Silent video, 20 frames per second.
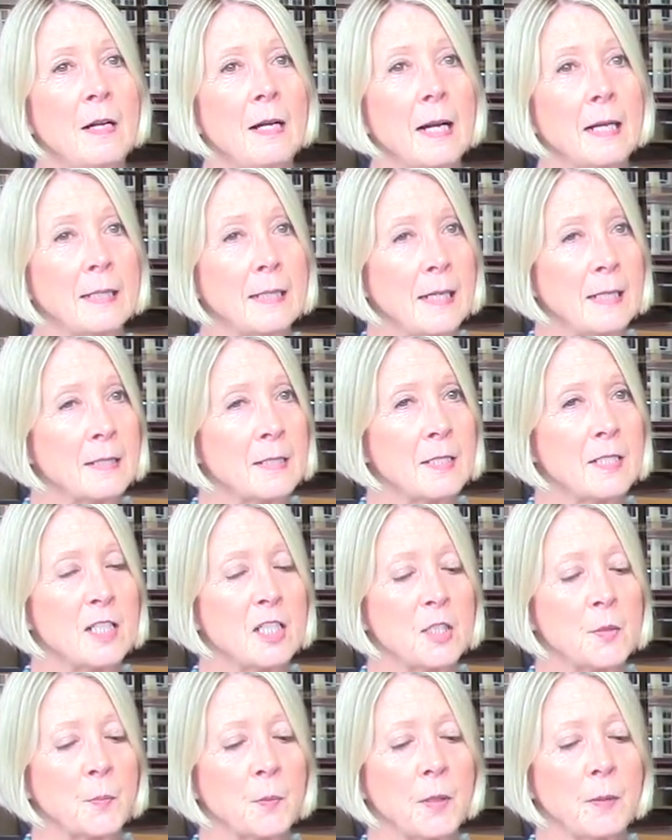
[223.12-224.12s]
Against
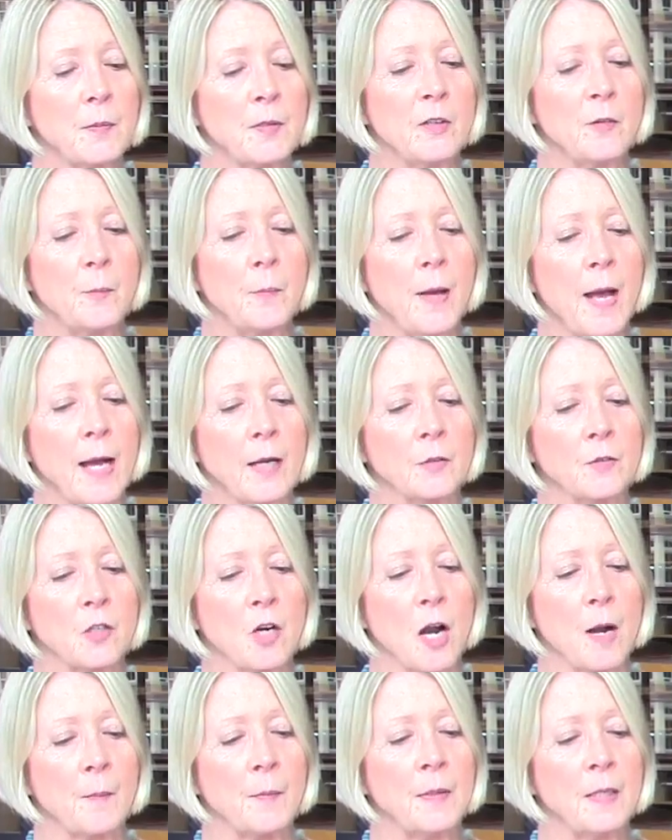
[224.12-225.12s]
this primitive
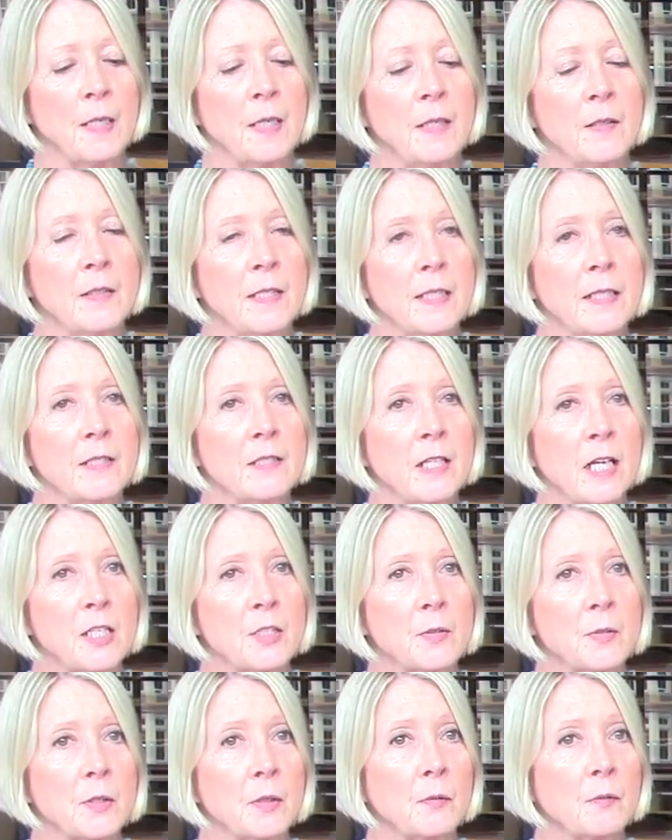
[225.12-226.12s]
backdrop, the
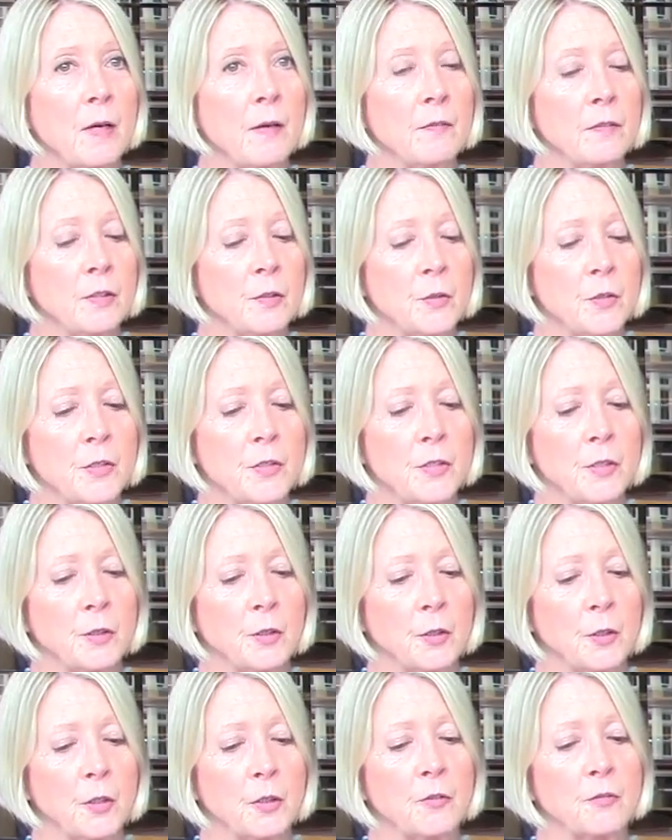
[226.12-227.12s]
Industrial Revolution
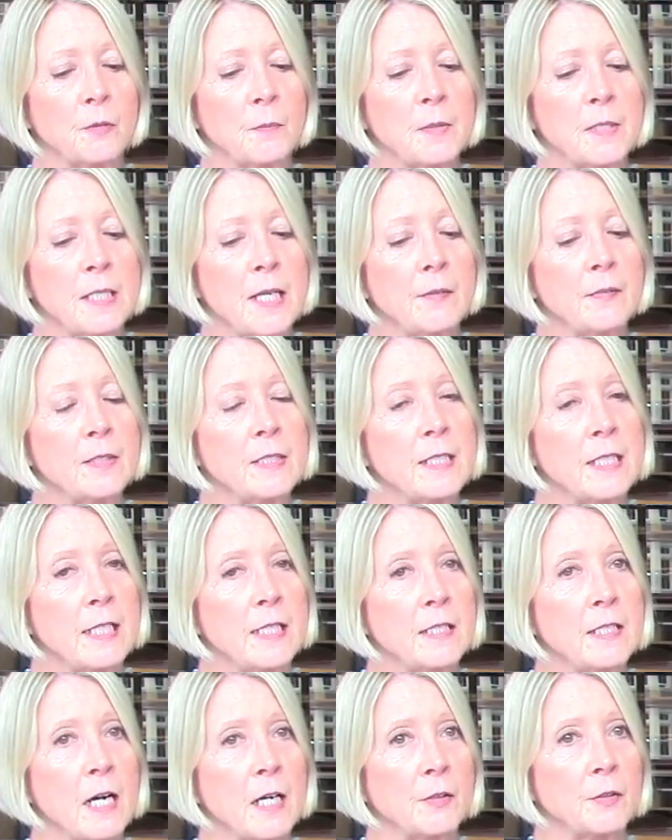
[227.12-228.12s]
occurred from
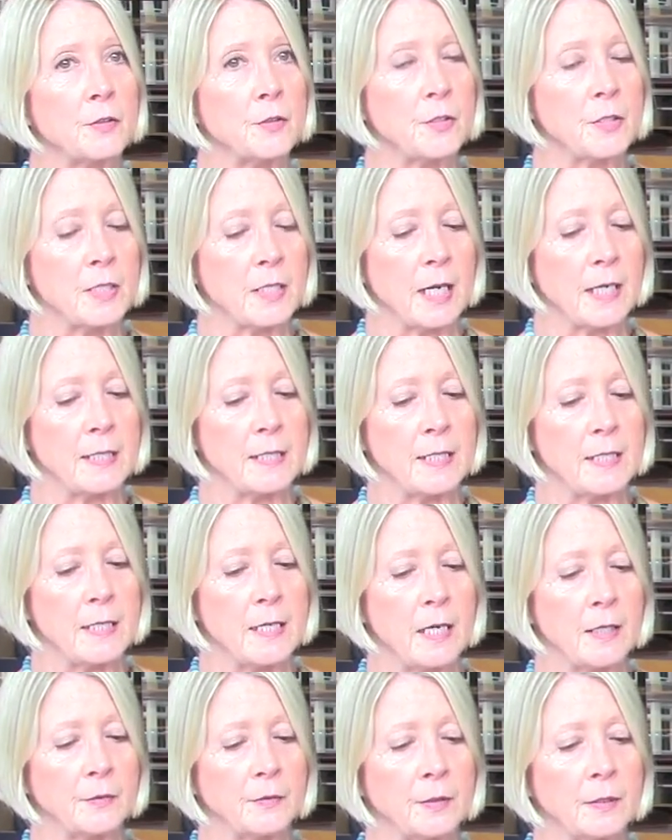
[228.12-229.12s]
1700 to
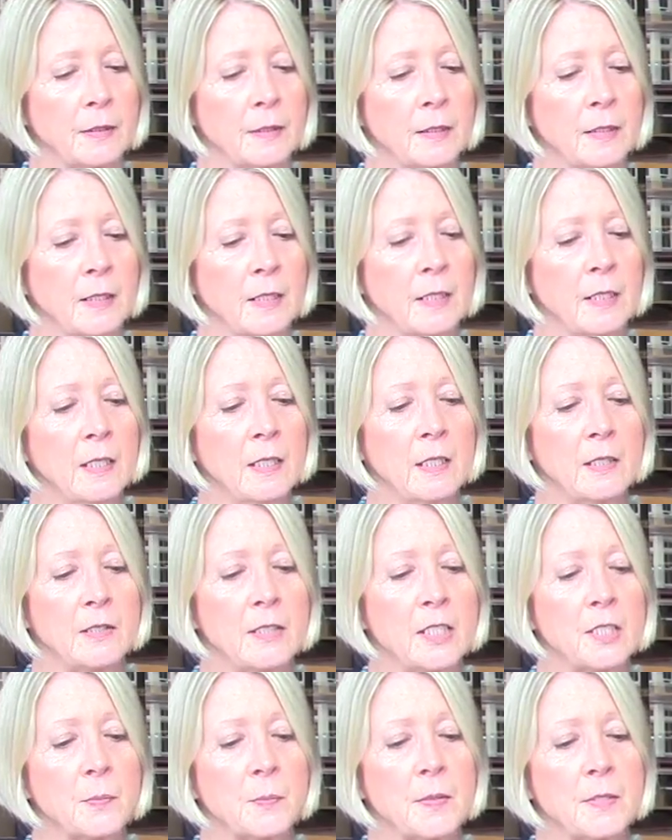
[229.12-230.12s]
1900.
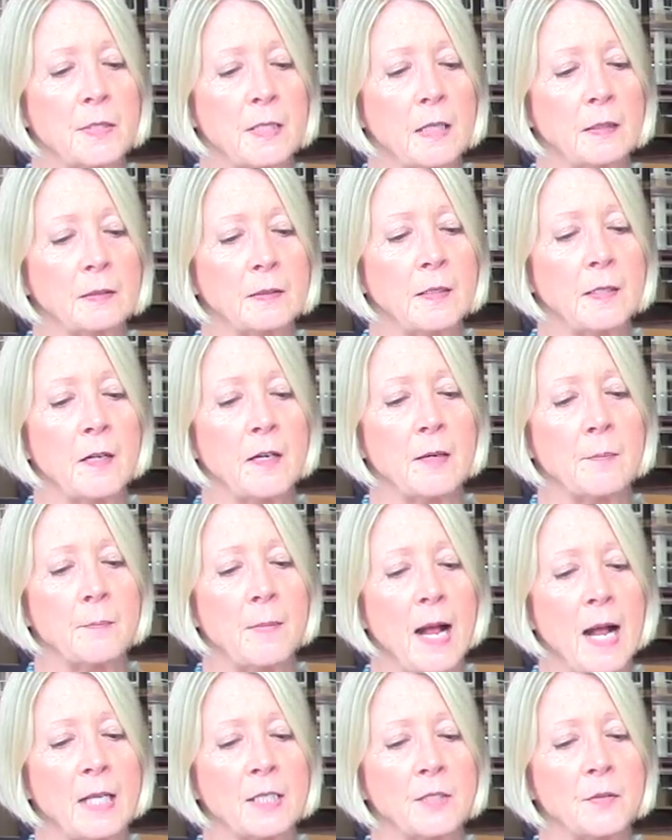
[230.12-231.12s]
This resulted in a
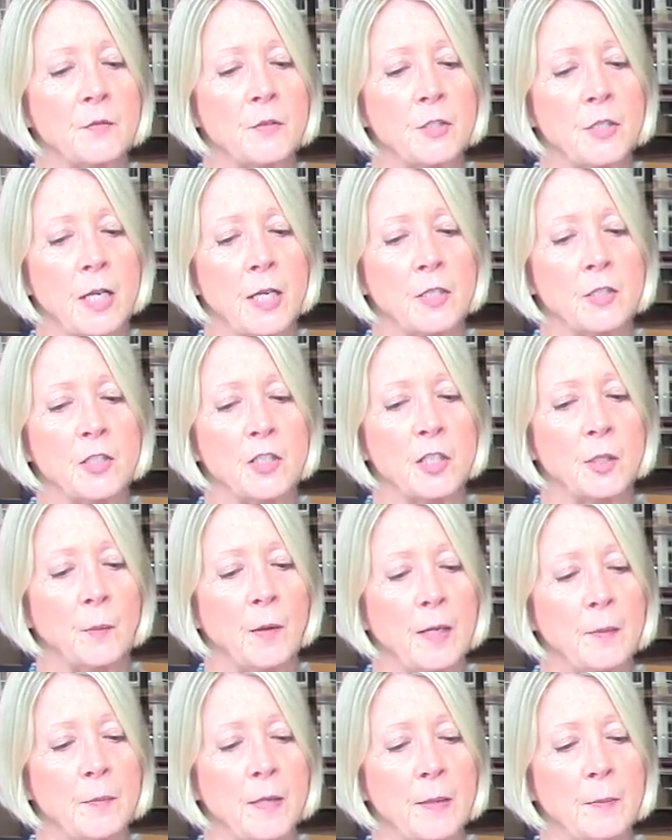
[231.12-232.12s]
massive change in the
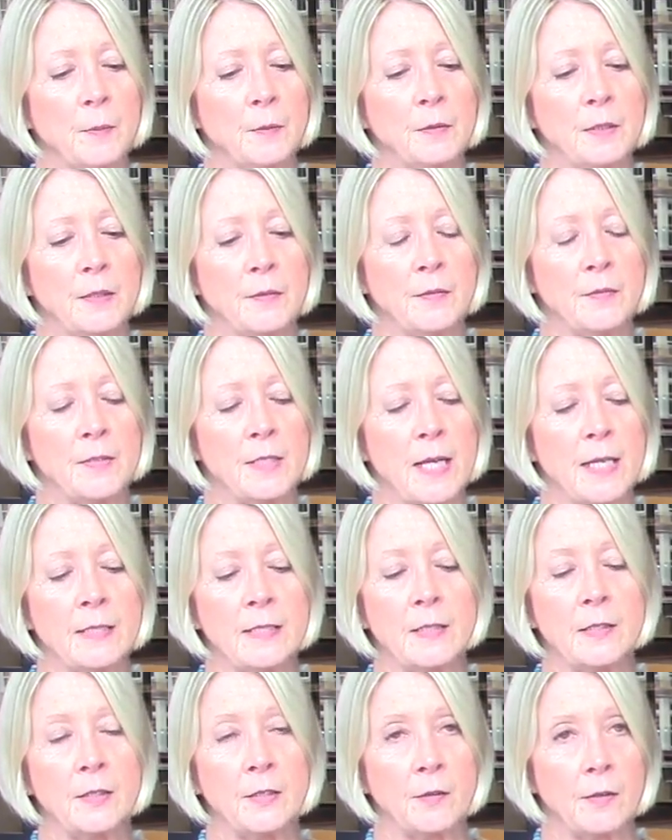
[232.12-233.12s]
way people lived and
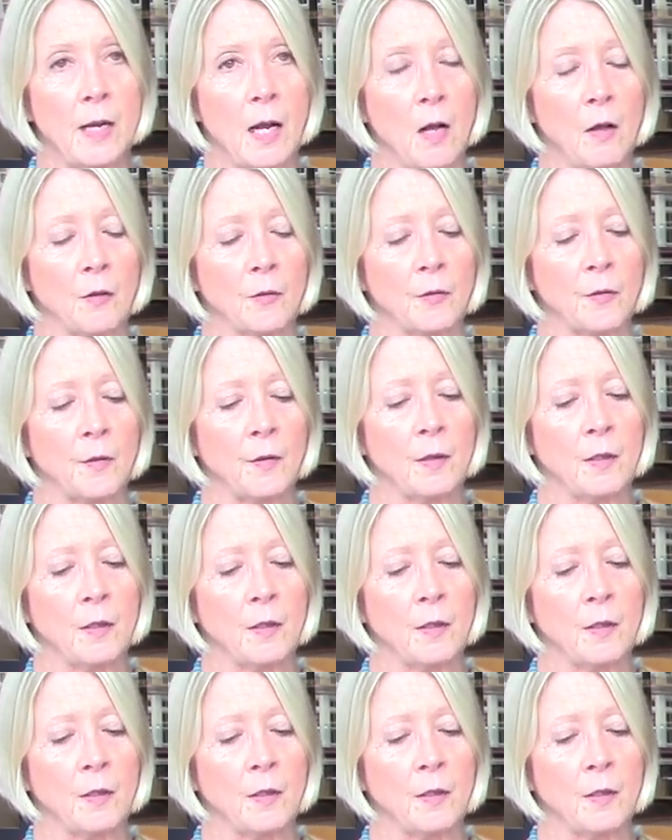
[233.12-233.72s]
in their health.